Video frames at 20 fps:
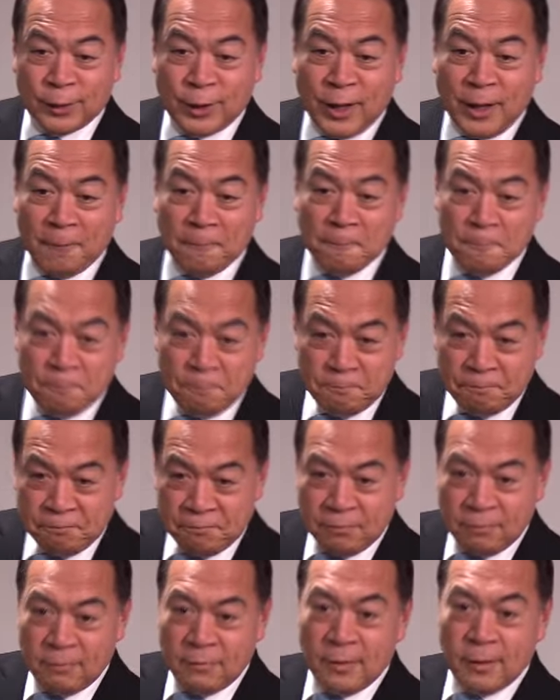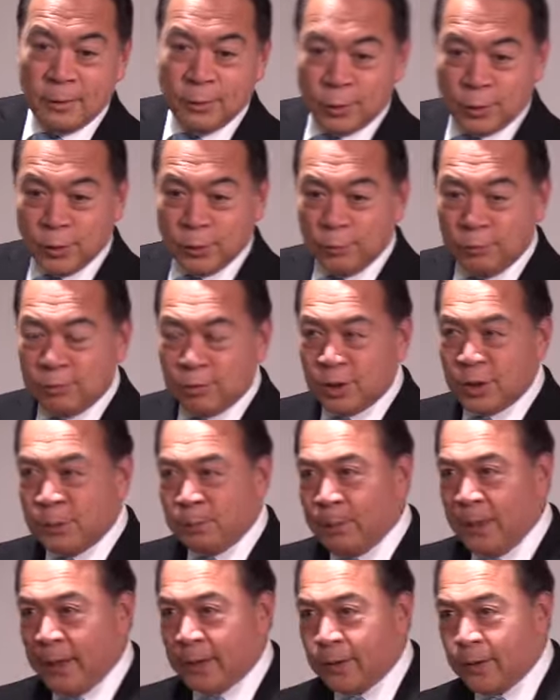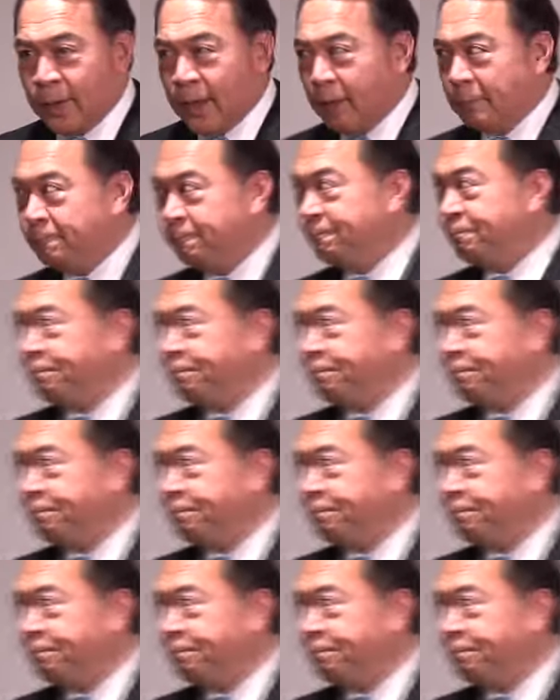team to speak to them.